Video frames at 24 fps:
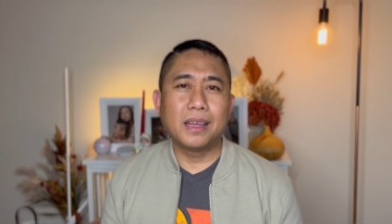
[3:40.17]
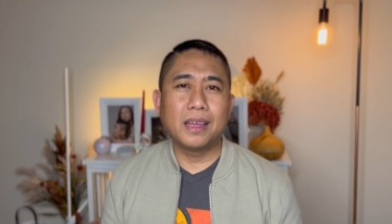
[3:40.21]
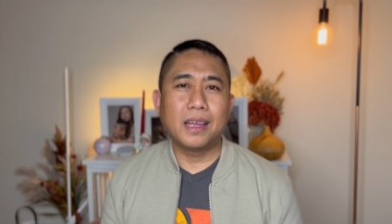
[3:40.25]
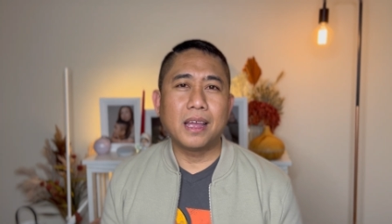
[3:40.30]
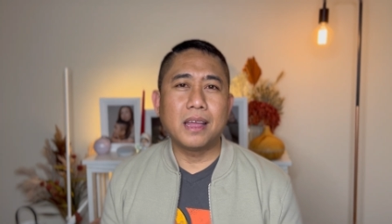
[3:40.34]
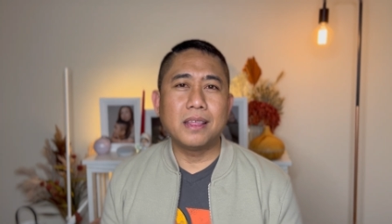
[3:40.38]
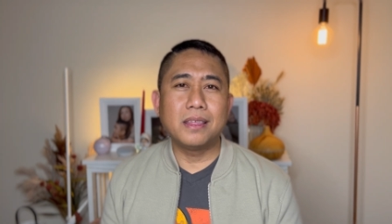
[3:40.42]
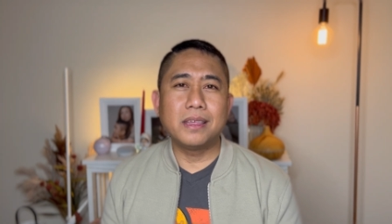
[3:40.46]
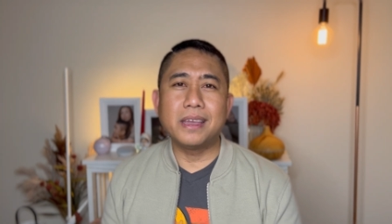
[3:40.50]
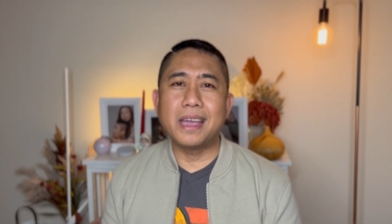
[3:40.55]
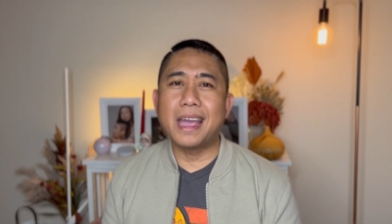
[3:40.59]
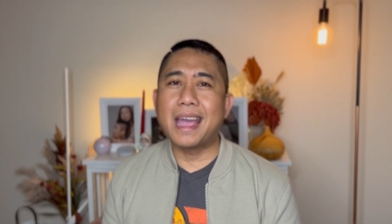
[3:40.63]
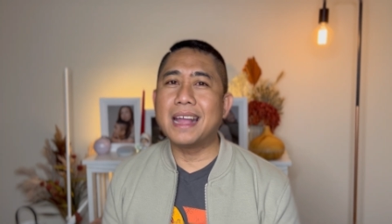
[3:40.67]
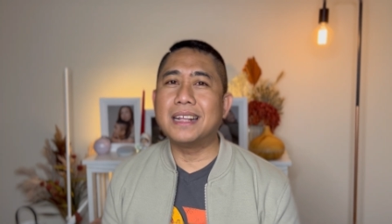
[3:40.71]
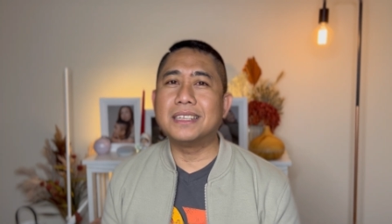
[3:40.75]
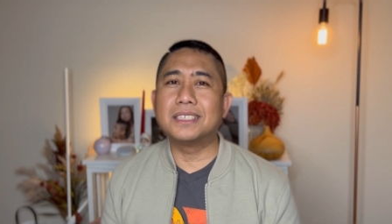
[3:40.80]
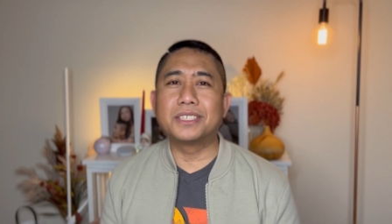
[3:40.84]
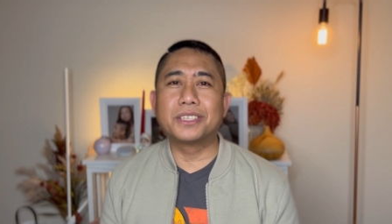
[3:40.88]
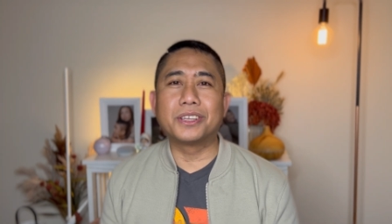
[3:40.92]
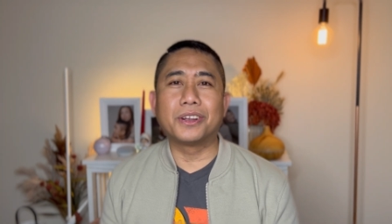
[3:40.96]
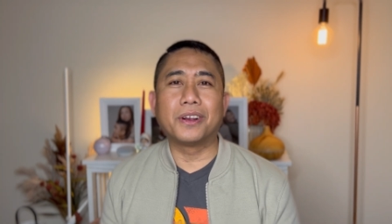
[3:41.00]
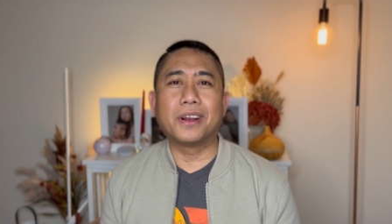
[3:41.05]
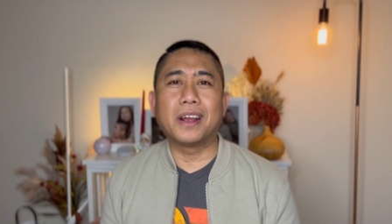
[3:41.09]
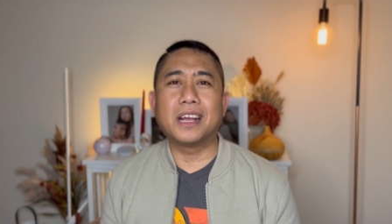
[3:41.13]
and the
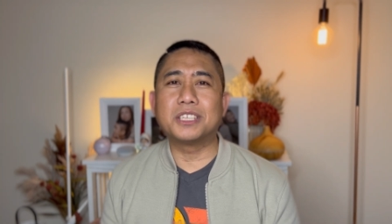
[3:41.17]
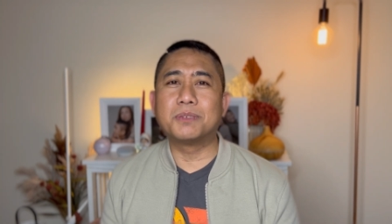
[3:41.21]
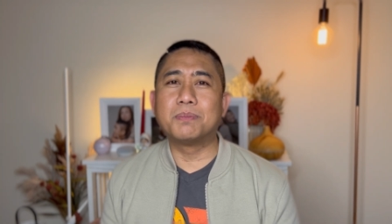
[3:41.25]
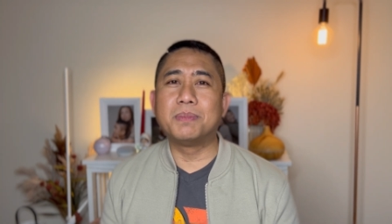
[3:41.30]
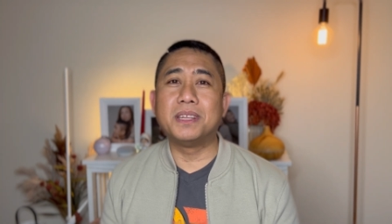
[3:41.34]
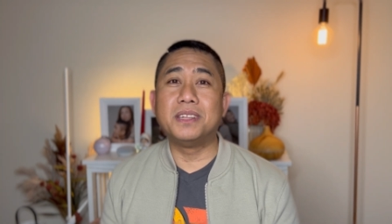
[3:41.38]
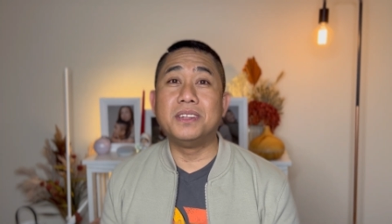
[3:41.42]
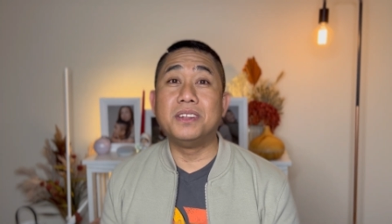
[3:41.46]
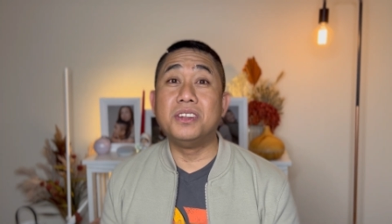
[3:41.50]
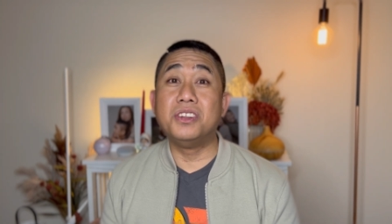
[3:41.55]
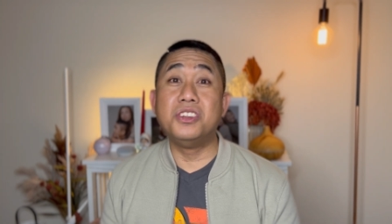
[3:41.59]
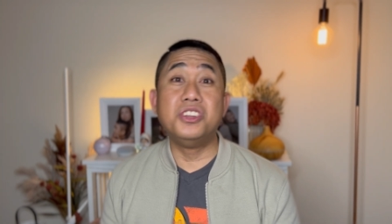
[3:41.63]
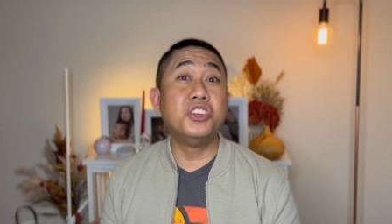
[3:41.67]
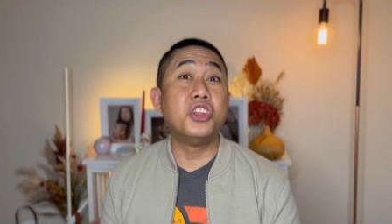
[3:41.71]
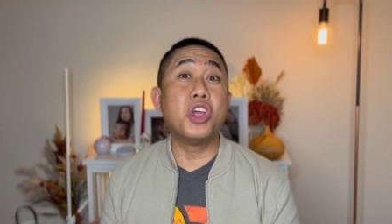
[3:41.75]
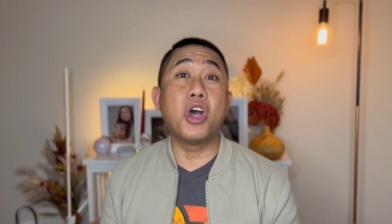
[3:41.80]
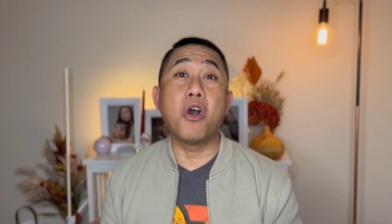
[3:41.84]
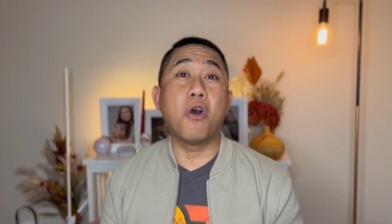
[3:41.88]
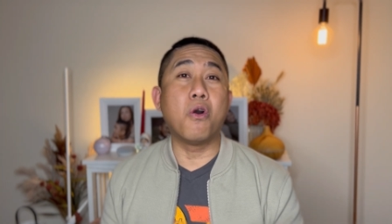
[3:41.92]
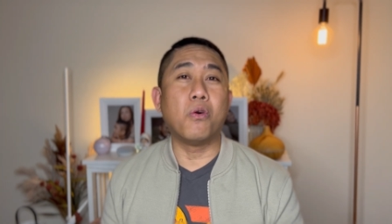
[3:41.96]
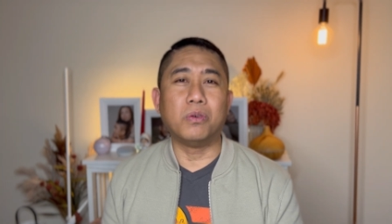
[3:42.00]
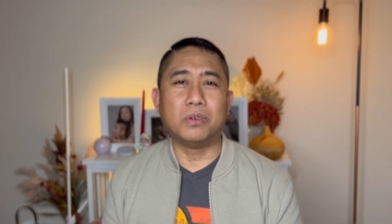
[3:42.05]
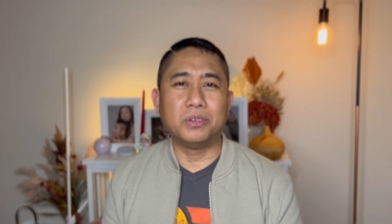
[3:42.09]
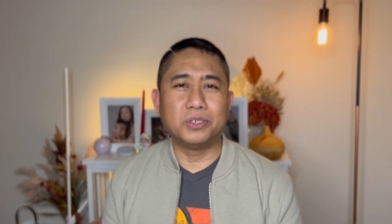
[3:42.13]
answer has been
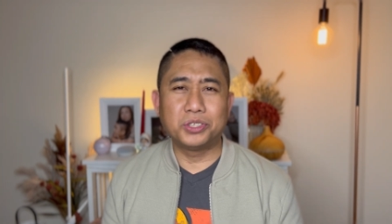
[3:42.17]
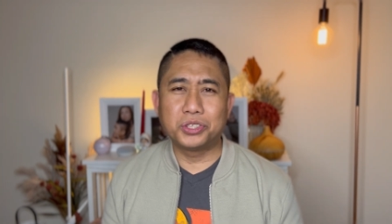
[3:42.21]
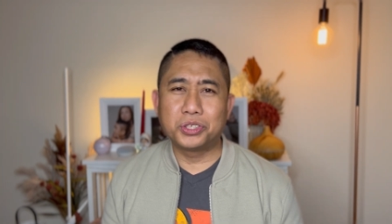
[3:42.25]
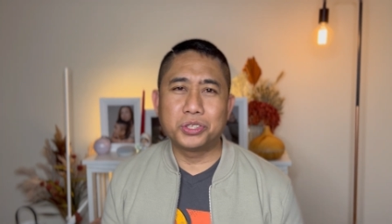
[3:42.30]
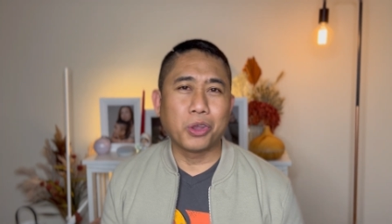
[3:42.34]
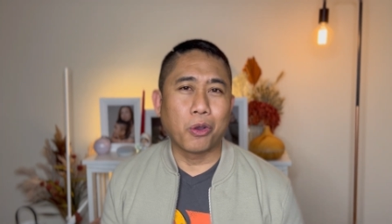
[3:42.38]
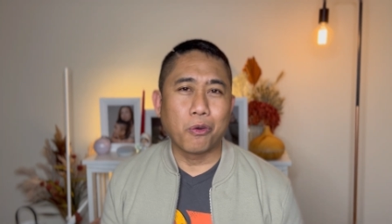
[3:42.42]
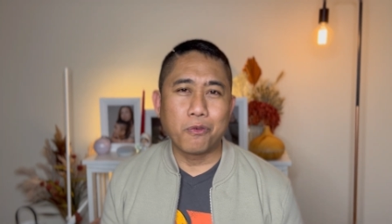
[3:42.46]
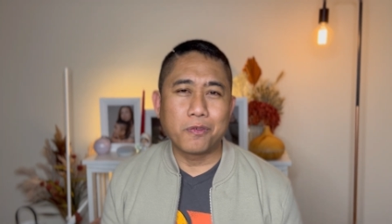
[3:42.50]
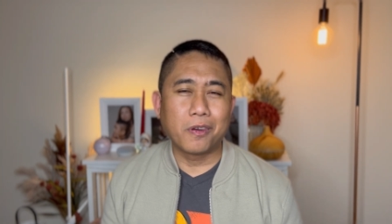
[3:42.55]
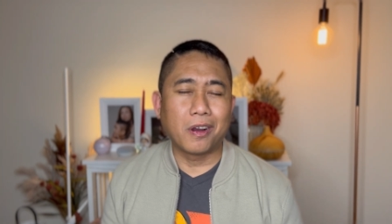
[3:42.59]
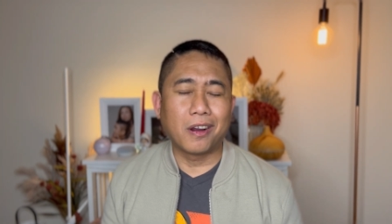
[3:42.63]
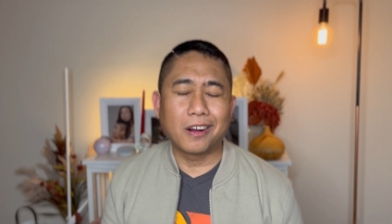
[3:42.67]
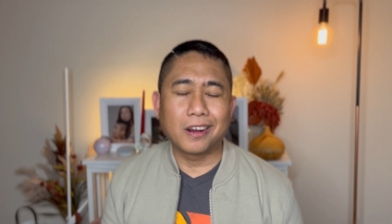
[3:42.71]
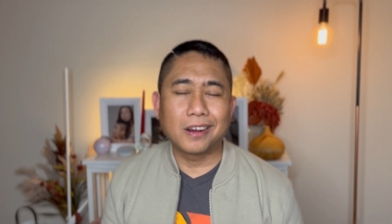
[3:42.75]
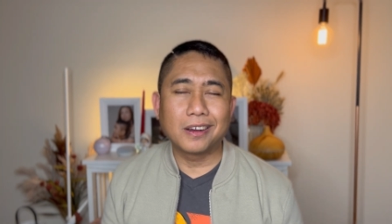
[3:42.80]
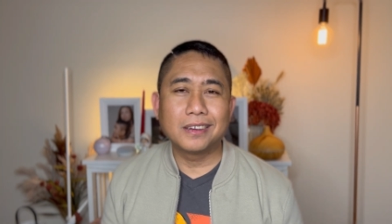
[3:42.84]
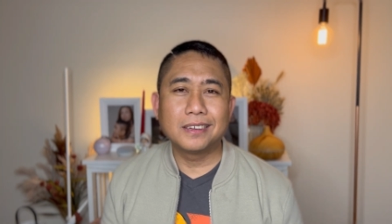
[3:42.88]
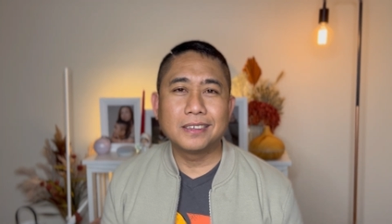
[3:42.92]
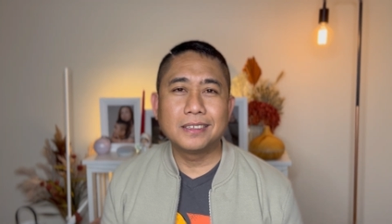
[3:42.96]
no so far.